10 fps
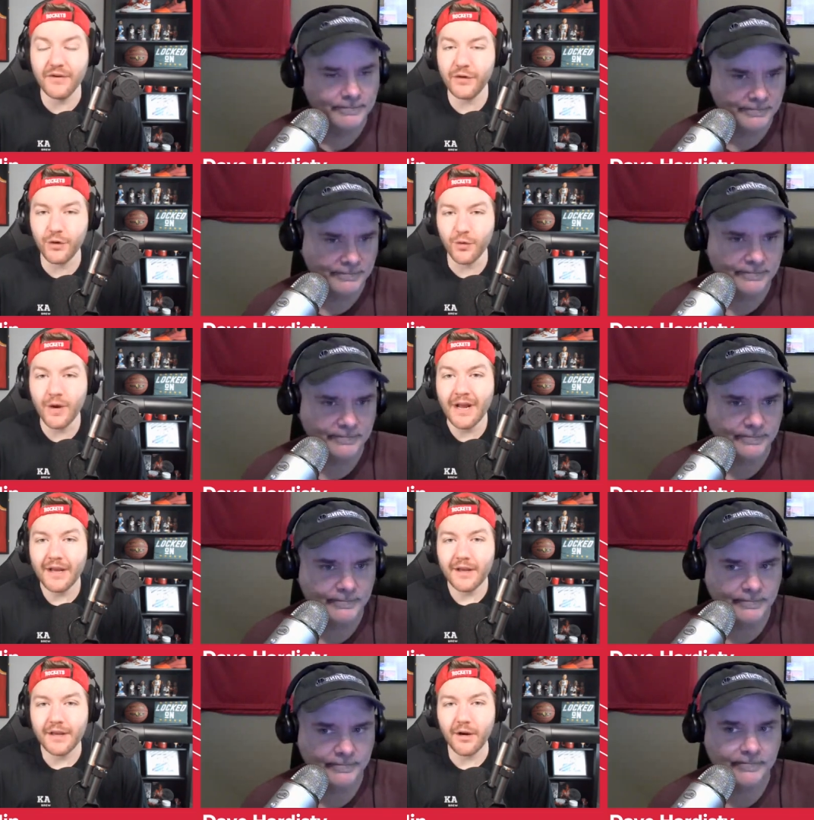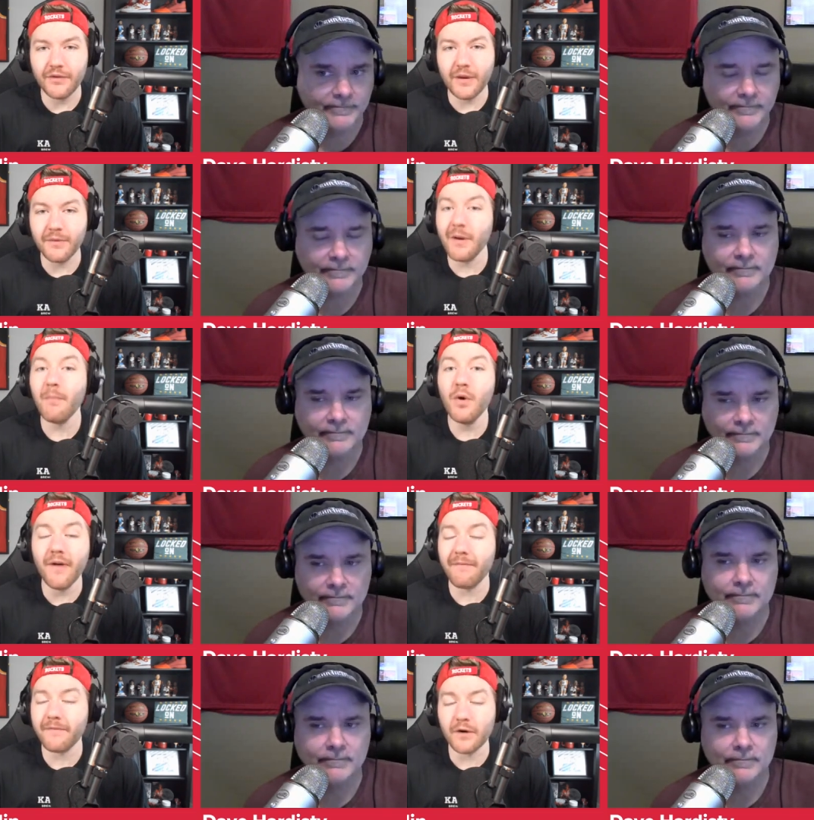Speaker 1: into you know, to to move
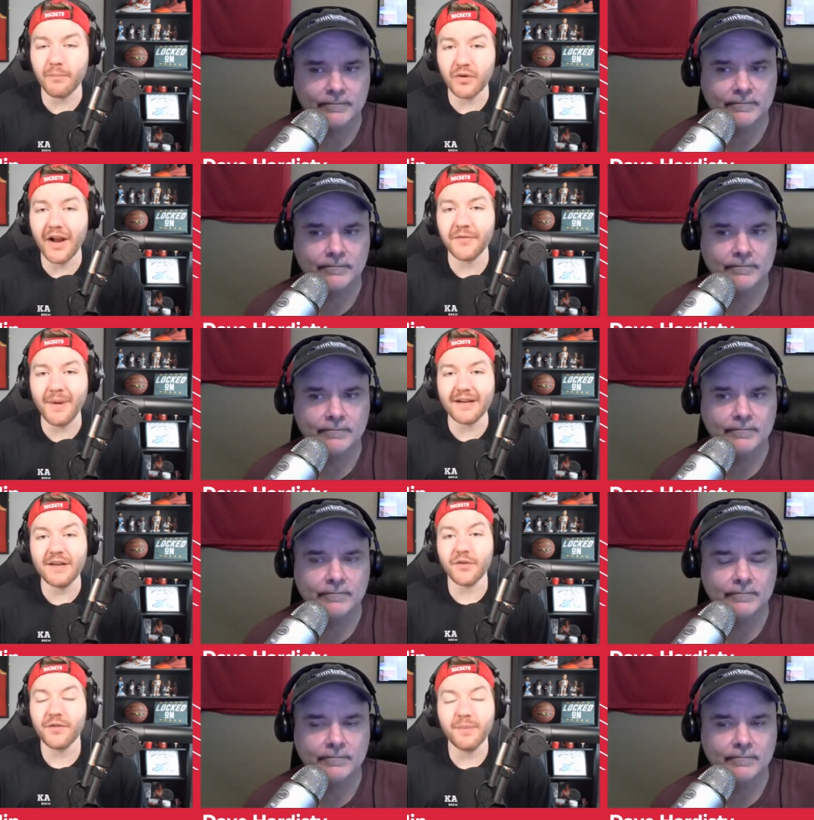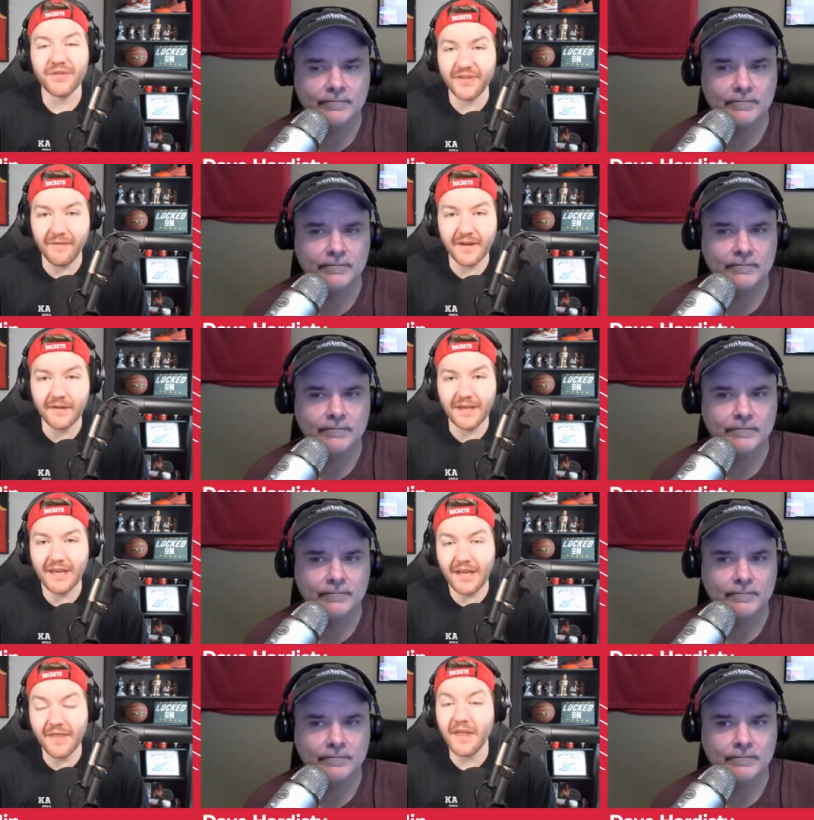up for a prospect here specifically
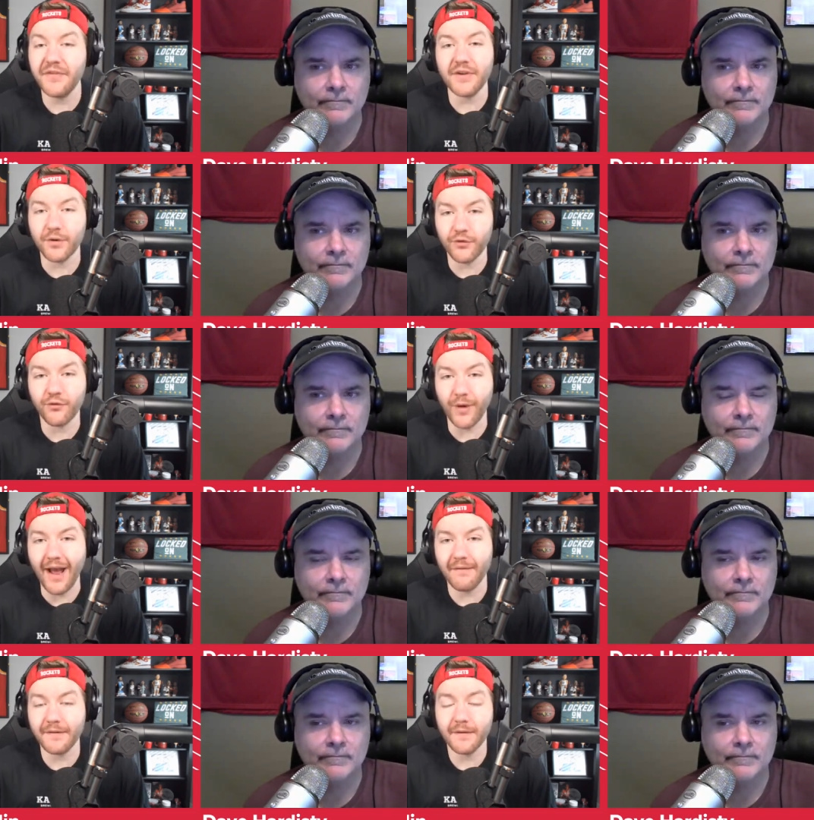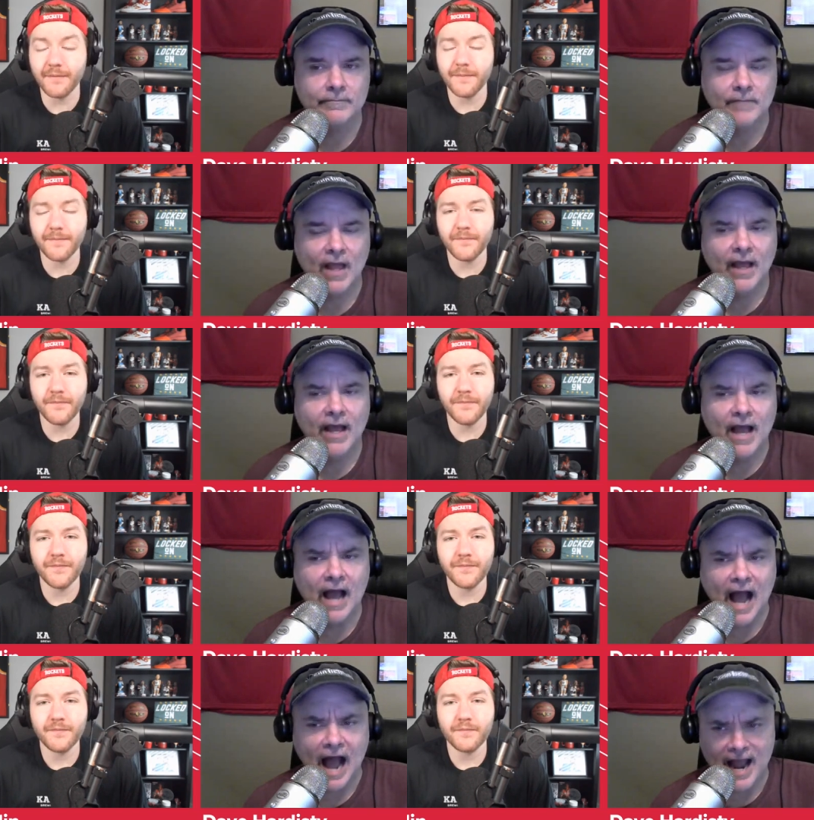in this year's draft?
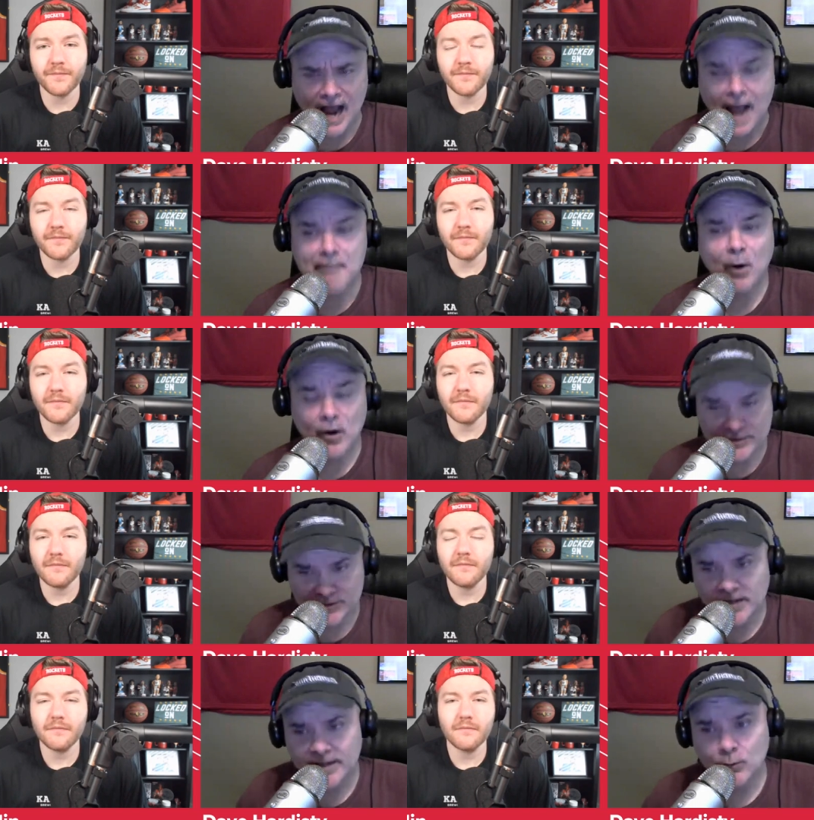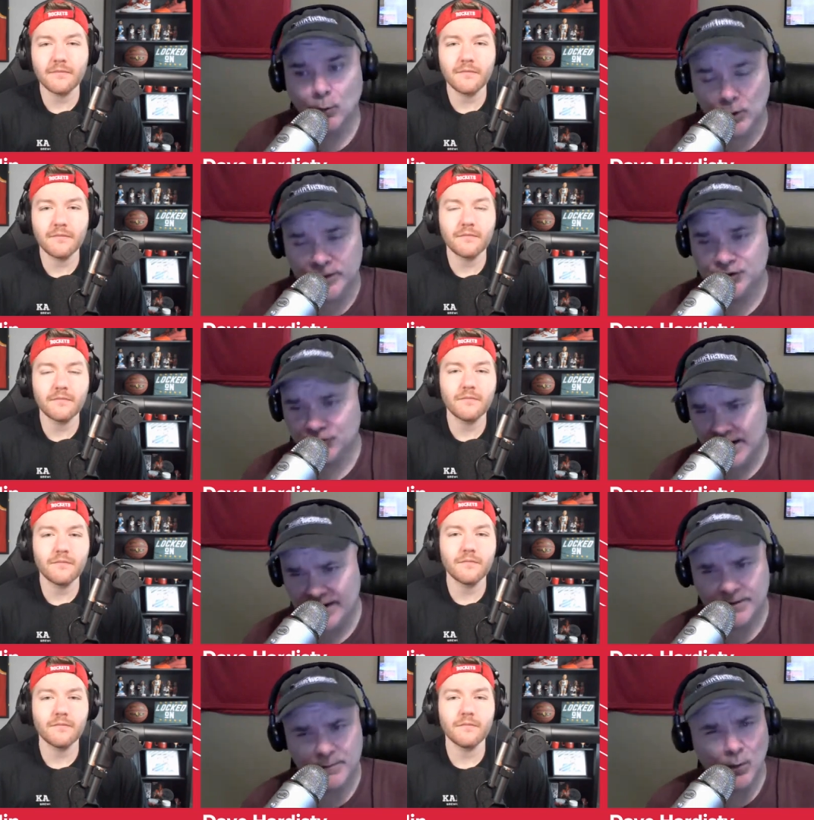
Speaker 2: I, I personally would trade
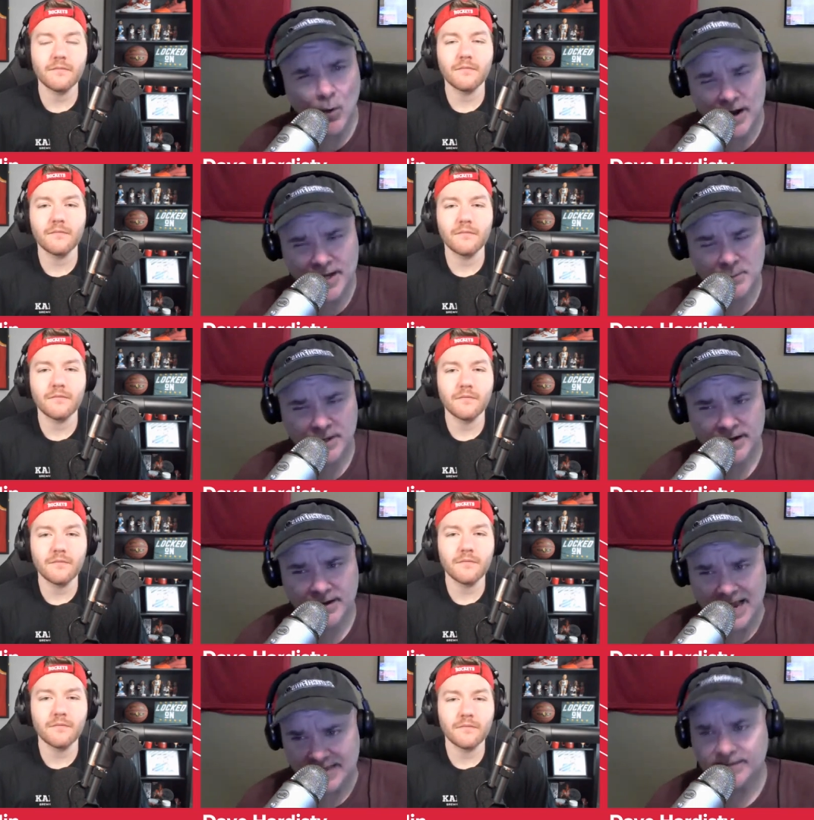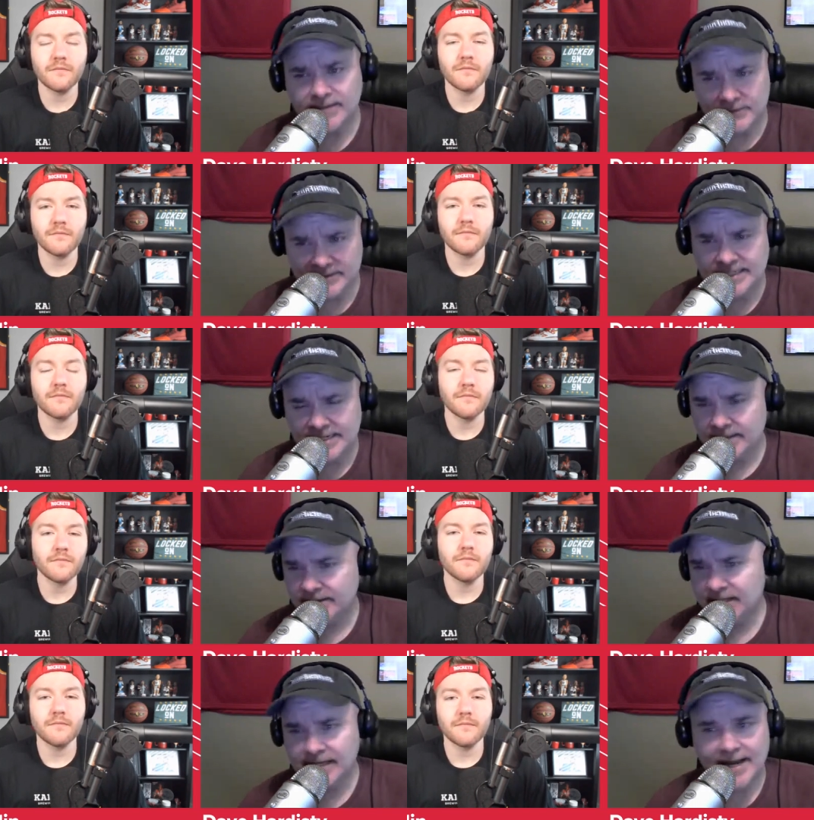the Milwaukee pick and 17
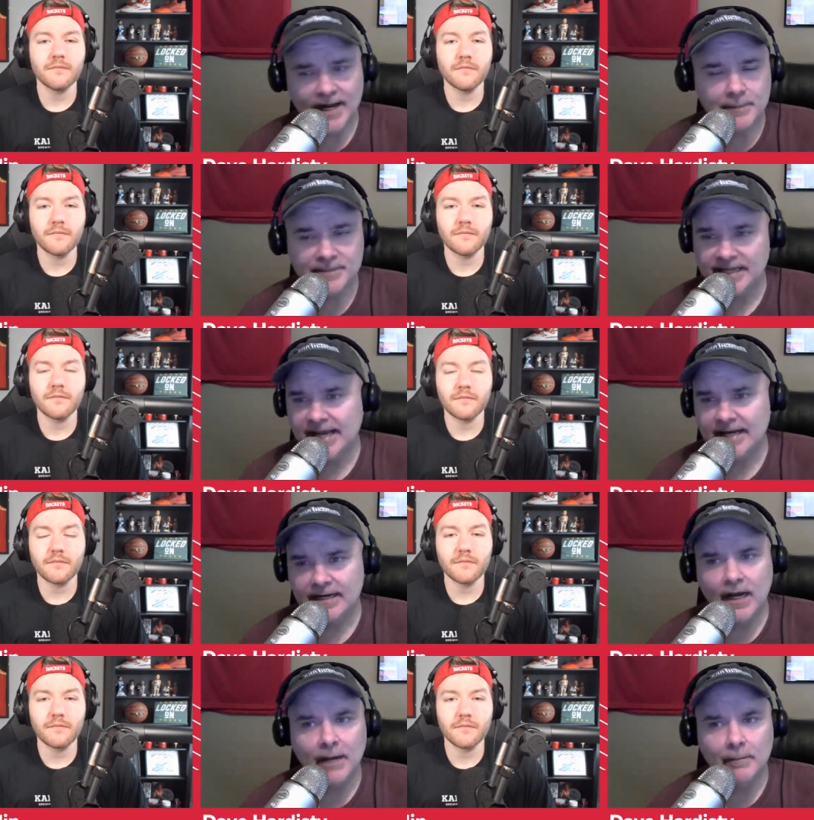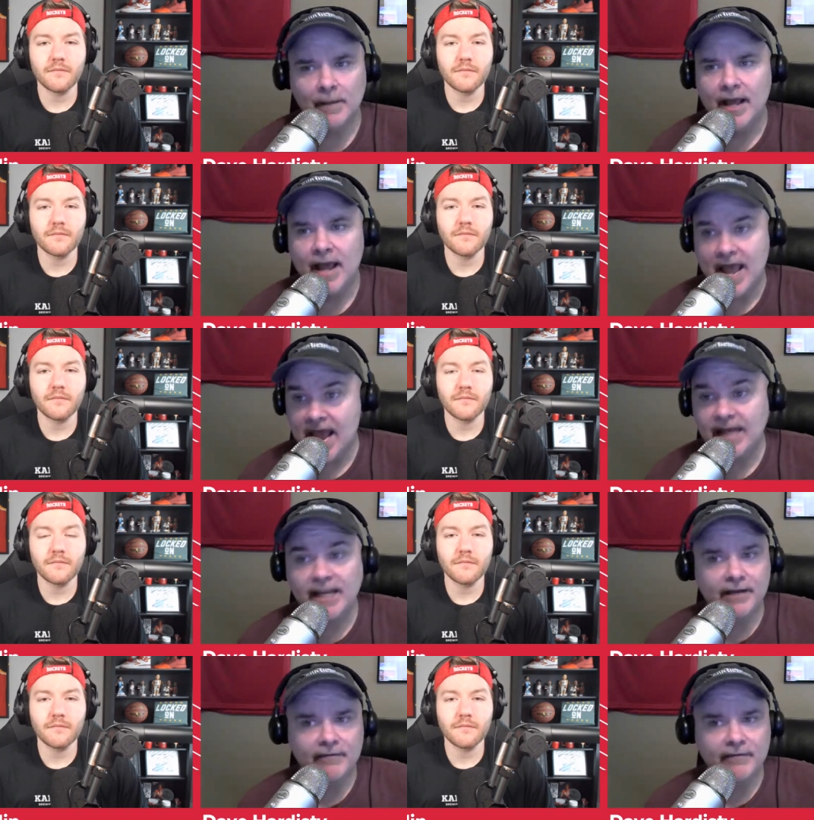to get up to get um, any